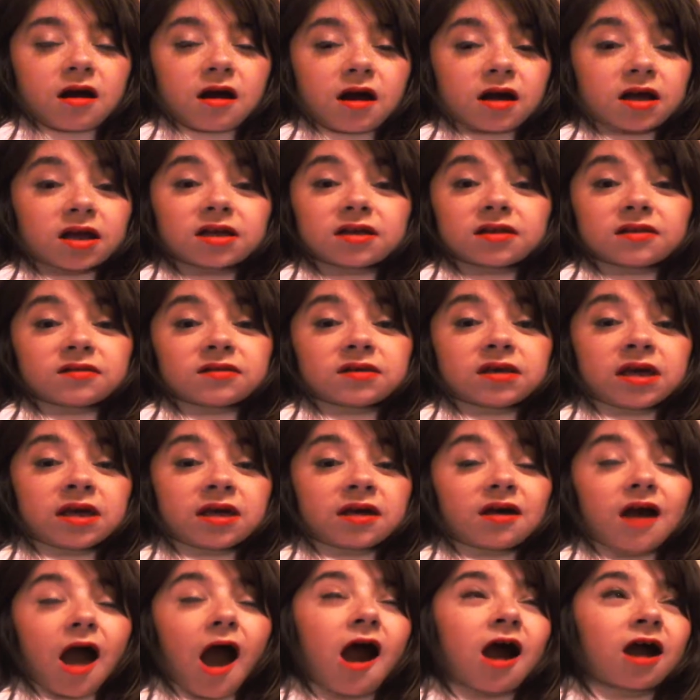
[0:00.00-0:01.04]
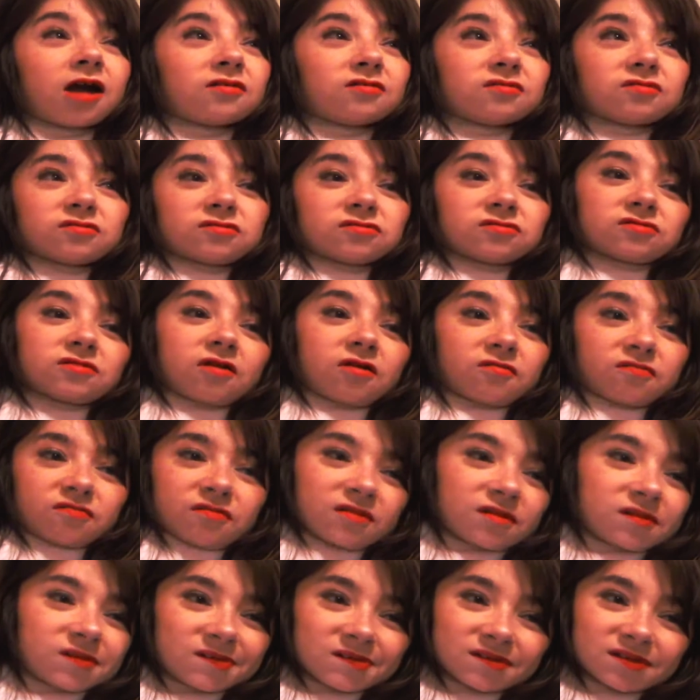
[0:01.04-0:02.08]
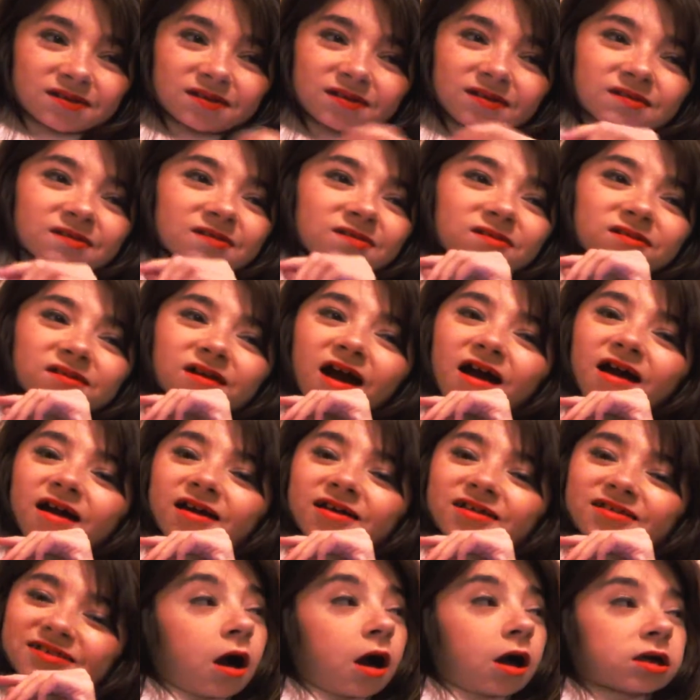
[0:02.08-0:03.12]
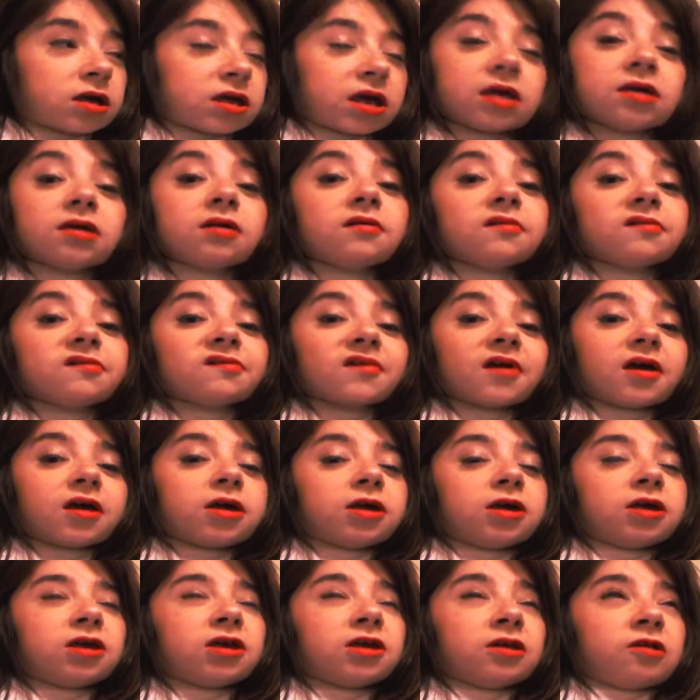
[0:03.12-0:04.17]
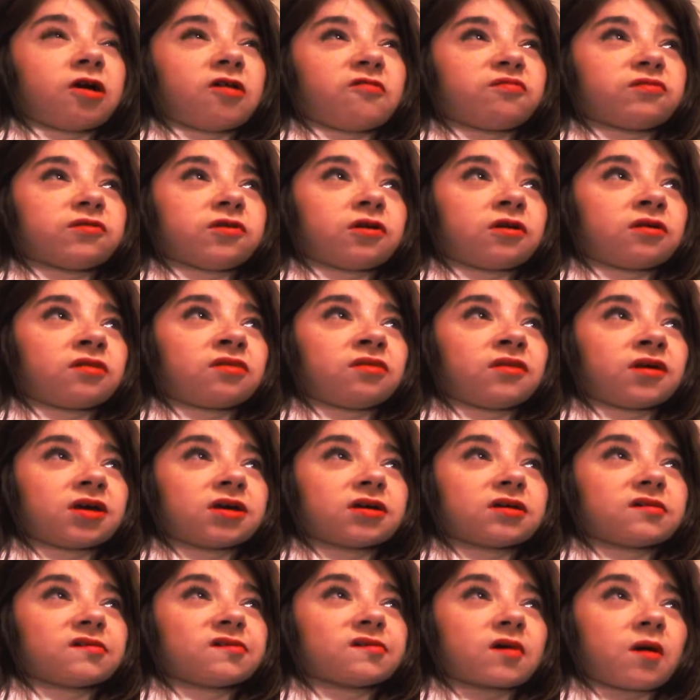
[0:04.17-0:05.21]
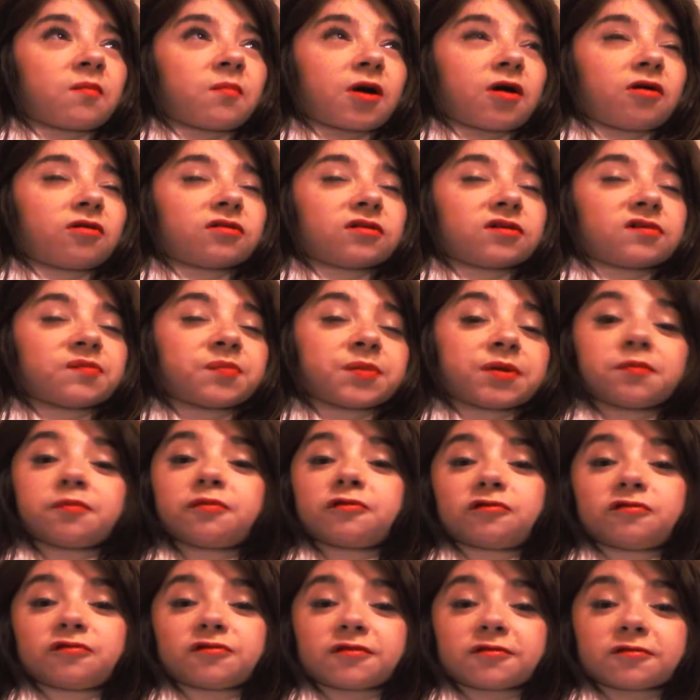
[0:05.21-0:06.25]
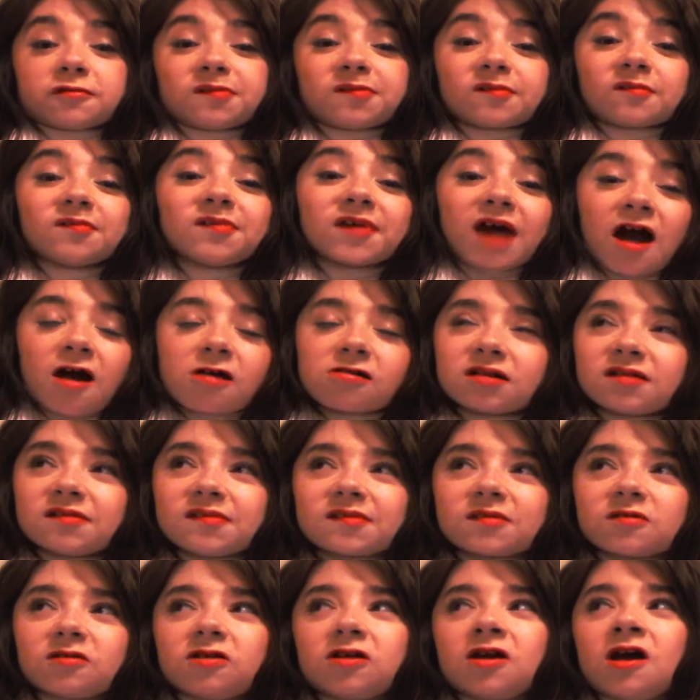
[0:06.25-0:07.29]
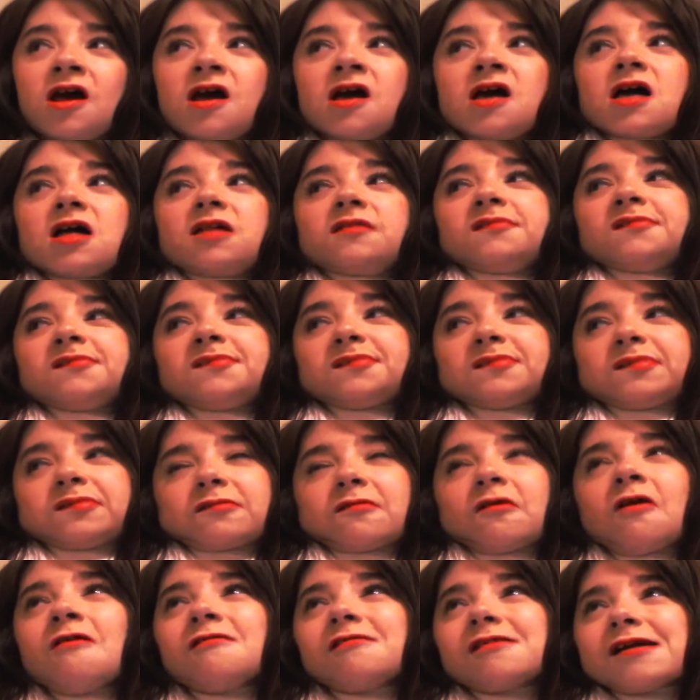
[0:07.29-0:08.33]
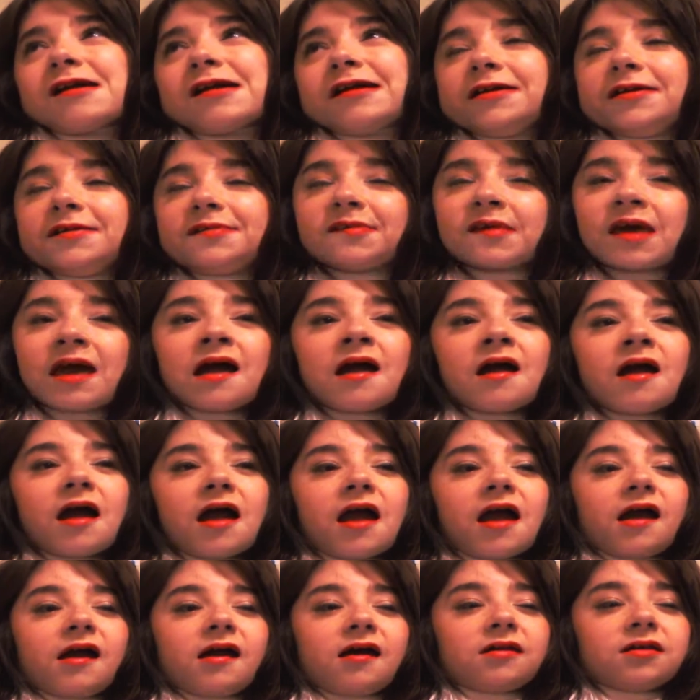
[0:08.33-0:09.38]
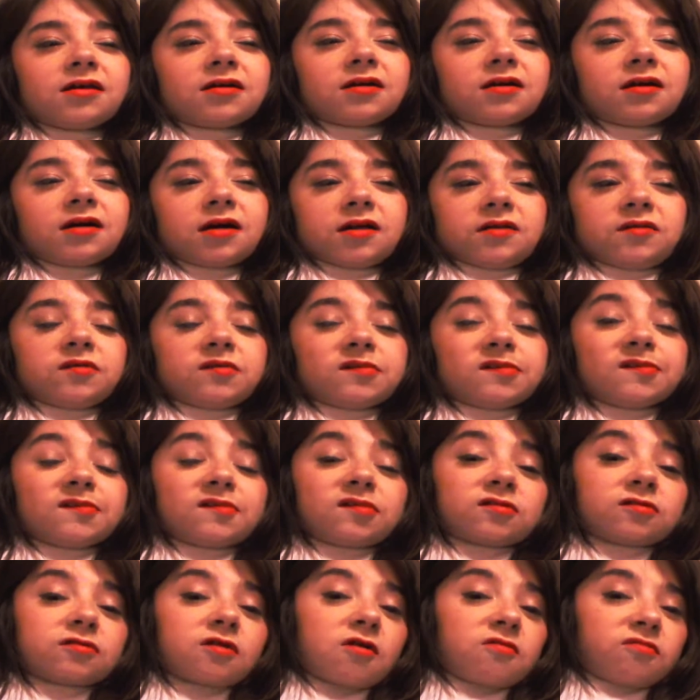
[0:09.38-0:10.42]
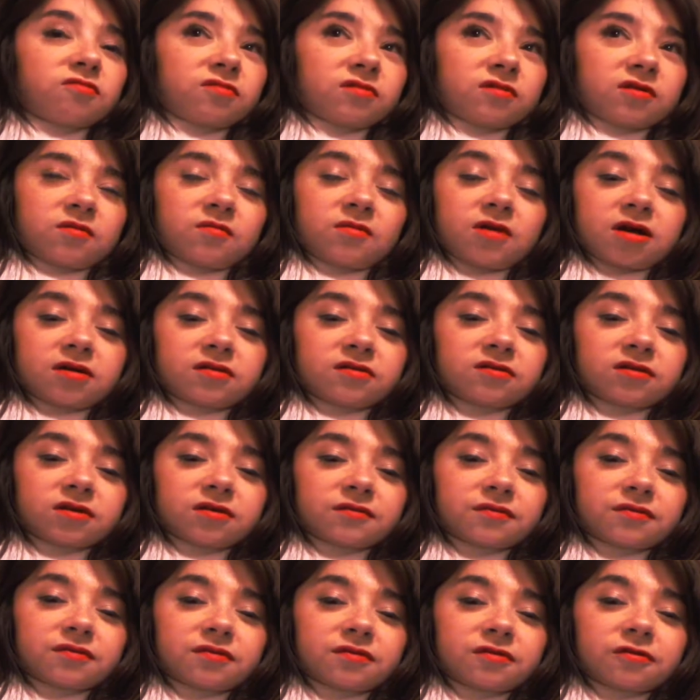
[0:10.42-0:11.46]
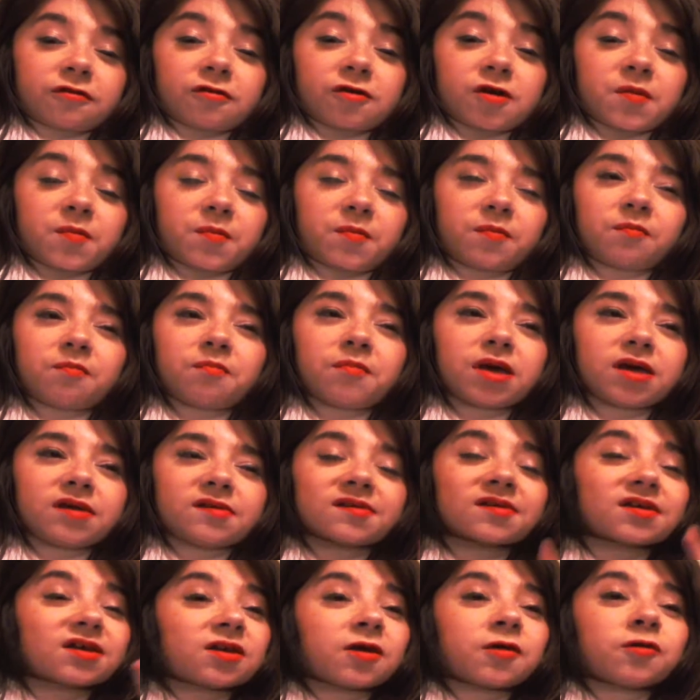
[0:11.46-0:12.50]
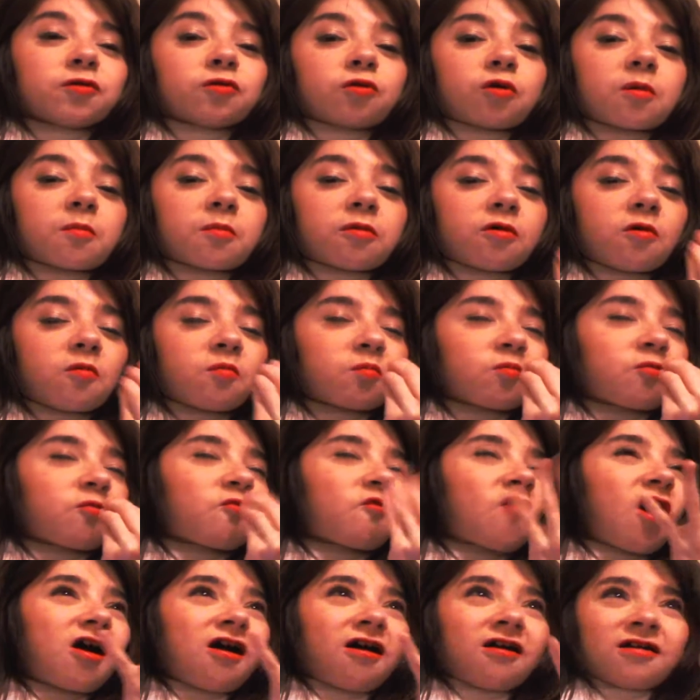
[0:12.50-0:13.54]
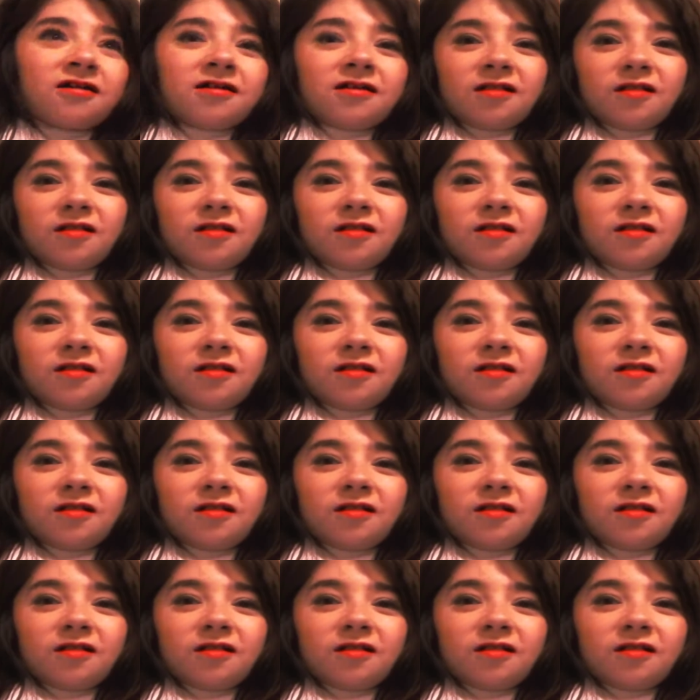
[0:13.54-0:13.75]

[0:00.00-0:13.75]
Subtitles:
I love this guy. I can't say enough good things about these people. They're so talented and so great, and I just love them. I think they're amazing and adorable. Mwah.